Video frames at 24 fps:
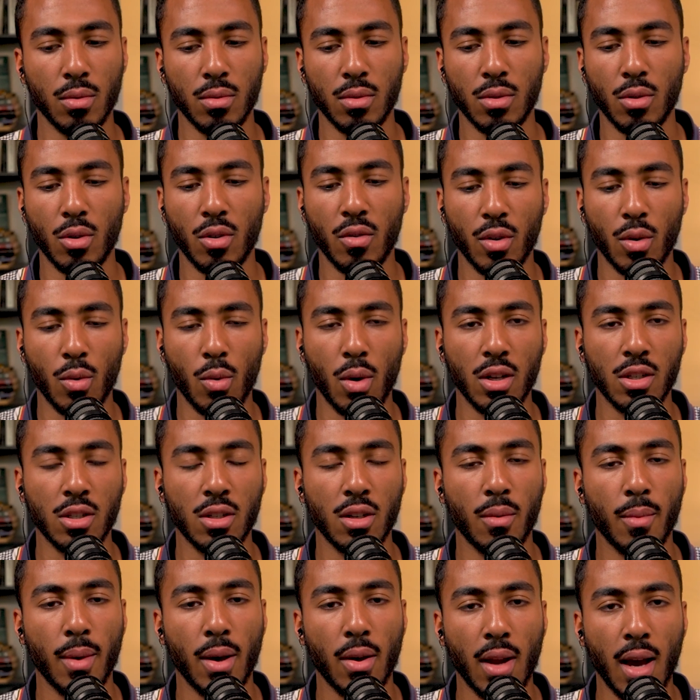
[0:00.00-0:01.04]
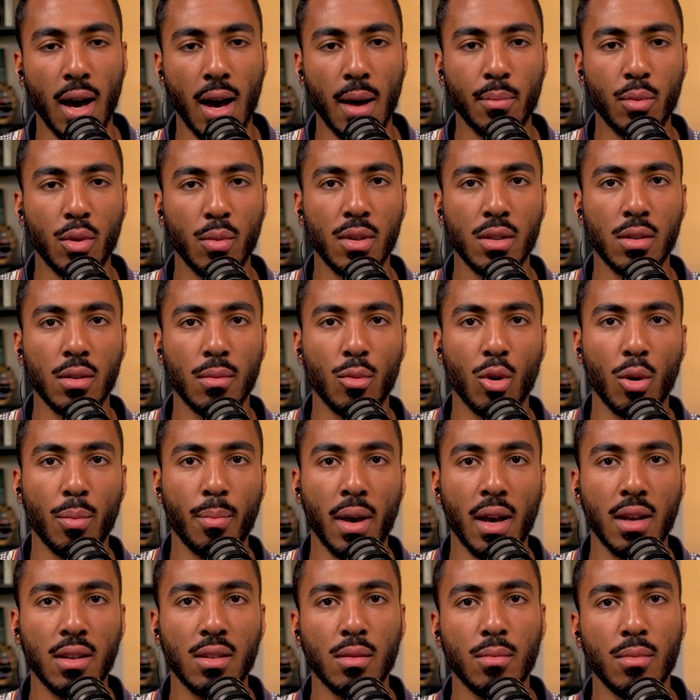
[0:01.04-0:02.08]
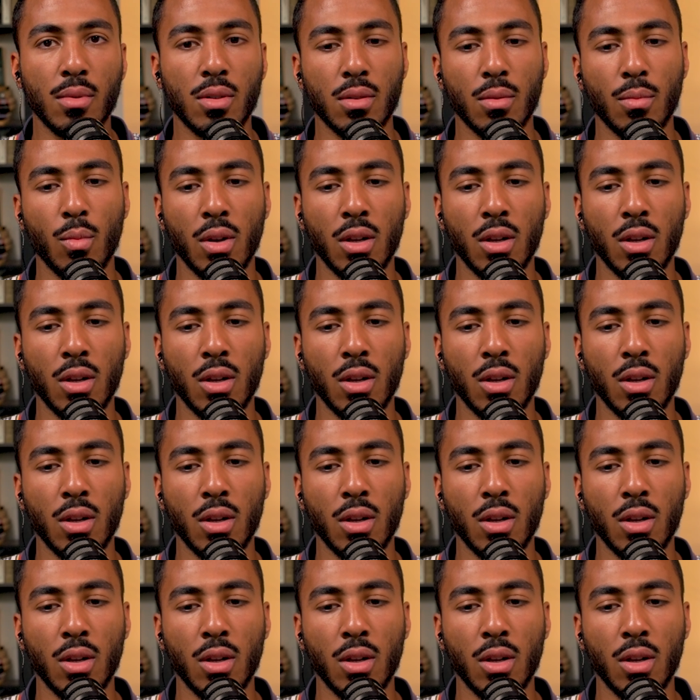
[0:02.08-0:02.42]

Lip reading: sort of a question about optimism or pessimism.